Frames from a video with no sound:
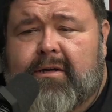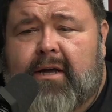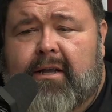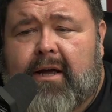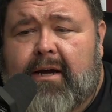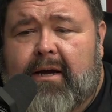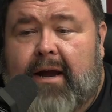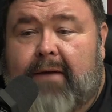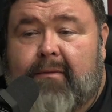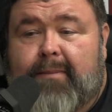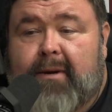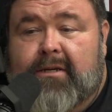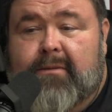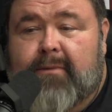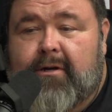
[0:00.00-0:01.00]
It's not like every
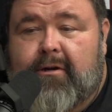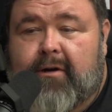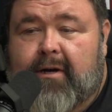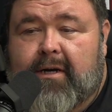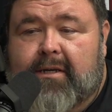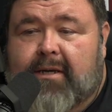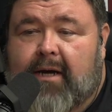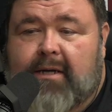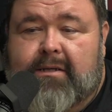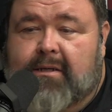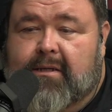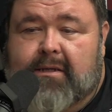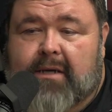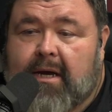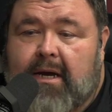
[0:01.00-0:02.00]
piece of meat you get tastes
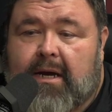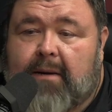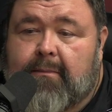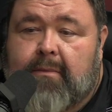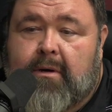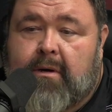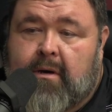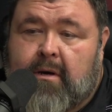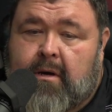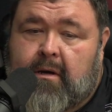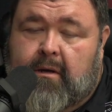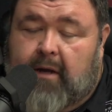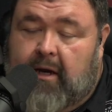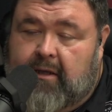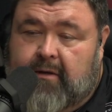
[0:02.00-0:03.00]
the yeah. same.
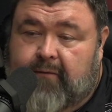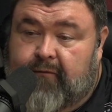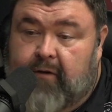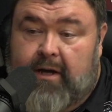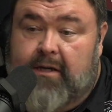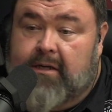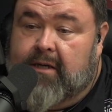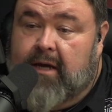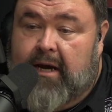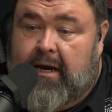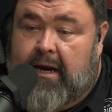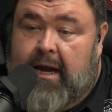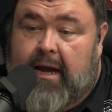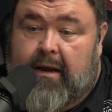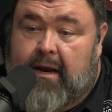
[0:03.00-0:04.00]
Like the flank
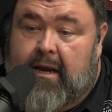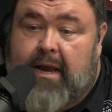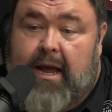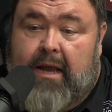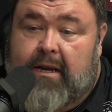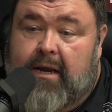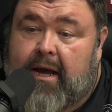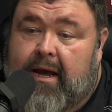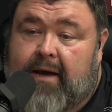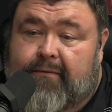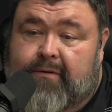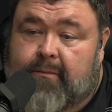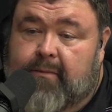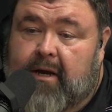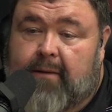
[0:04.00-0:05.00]
steak, it had to
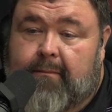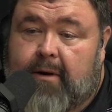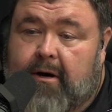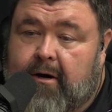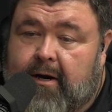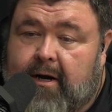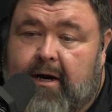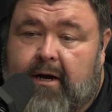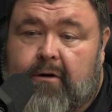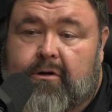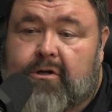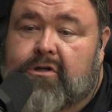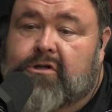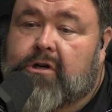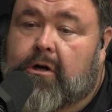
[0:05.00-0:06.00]
have some kind of marinade or
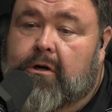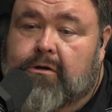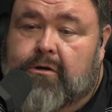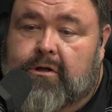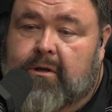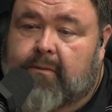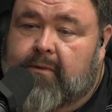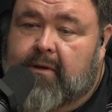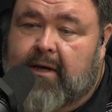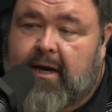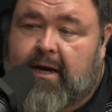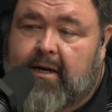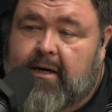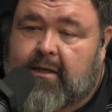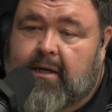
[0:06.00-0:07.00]
sauce or something they
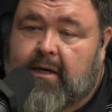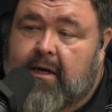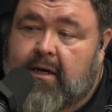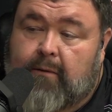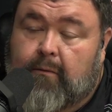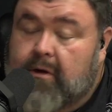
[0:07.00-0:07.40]
added at the end.